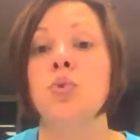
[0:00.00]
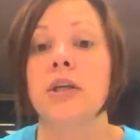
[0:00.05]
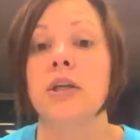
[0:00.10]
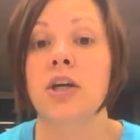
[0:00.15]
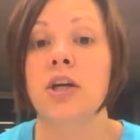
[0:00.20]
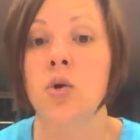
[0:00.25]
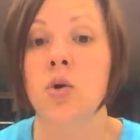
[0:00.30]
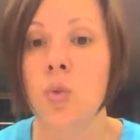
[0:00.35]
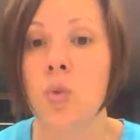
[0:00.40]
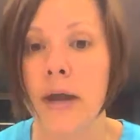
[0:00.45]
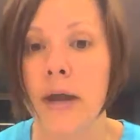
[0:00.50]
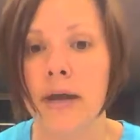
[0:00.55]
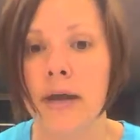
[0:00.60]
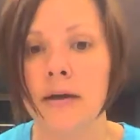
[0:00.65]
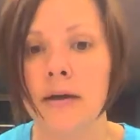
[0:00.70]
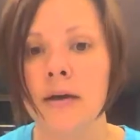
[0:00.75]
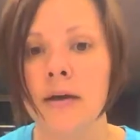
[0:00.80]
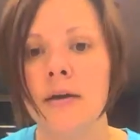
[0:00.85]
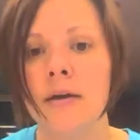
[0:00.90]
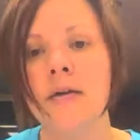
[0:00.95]

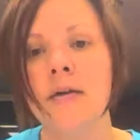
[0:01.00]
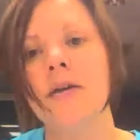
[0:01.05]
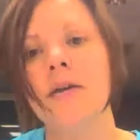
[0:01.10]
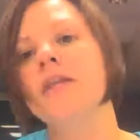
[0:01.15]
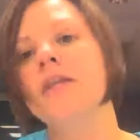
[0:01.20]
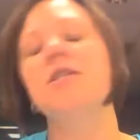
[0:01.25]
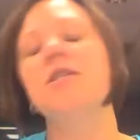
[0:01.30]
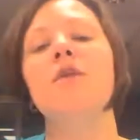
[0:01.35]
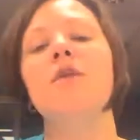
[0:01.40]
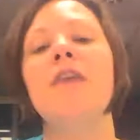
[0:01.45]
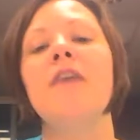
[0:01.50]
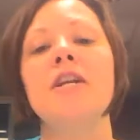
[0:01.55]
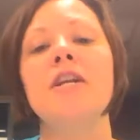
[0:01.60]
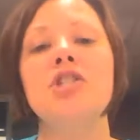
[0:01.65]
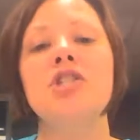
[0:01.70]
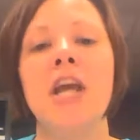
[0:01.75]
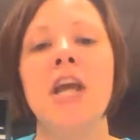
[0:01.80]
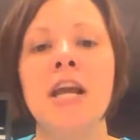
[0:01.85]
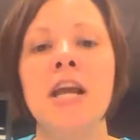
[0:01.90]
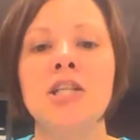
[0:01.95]
quick. So if I
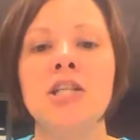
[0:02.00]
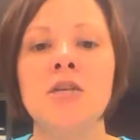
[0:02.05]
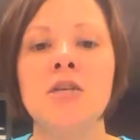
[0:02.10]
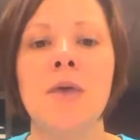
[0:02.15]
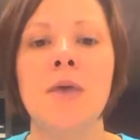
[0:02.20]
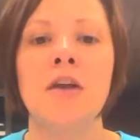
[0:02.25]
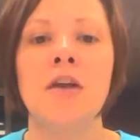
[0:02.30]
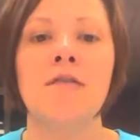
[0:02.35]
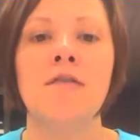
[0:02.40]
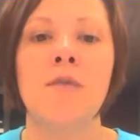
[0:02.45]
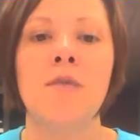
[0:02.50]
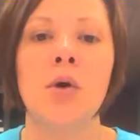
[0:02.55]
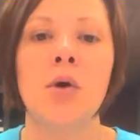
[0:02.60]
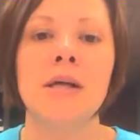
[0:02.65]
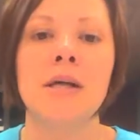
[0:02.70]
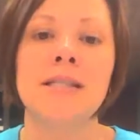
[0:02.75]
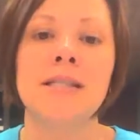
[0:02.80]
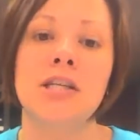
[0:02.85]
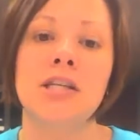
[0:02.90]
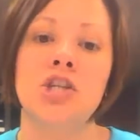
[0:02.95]
change the amount of
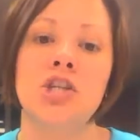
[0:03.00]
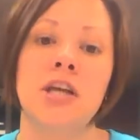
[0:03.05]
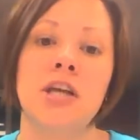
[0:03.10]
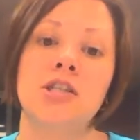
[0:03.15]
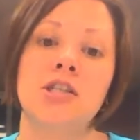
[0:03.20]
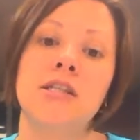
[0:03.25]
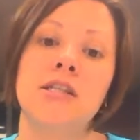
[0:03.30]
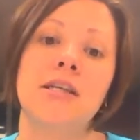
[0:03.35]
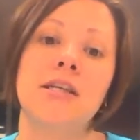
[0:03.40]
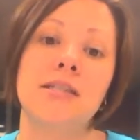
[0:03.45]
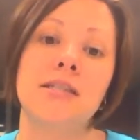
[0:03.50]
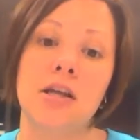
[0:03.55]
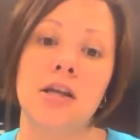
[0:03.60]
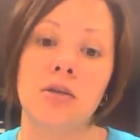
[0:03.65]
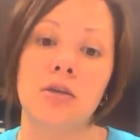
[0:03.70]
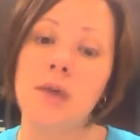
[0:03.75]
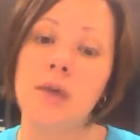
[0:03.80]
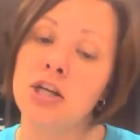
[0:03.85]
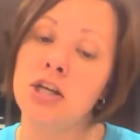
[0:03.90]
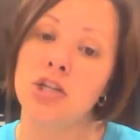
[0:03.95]
force, it changes the
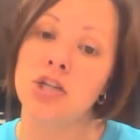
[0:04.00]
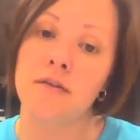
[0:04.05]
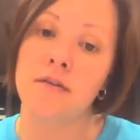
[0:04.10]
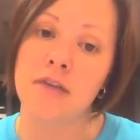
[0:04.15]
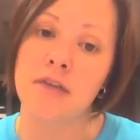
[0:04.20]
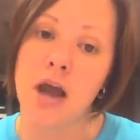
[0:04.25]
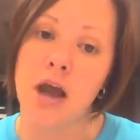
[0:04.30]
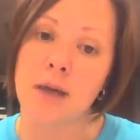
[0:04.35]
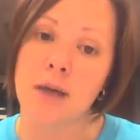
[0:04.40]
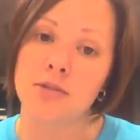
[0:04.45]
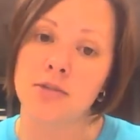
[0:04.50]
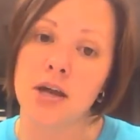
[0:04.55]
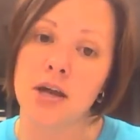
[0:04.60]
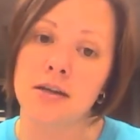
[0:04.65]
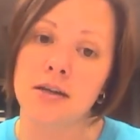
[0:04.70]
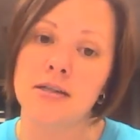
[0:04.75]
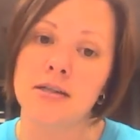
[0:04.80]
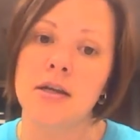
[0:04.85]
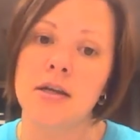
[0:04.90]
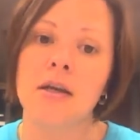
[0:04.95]
acceleration of the
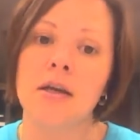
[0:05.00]
object.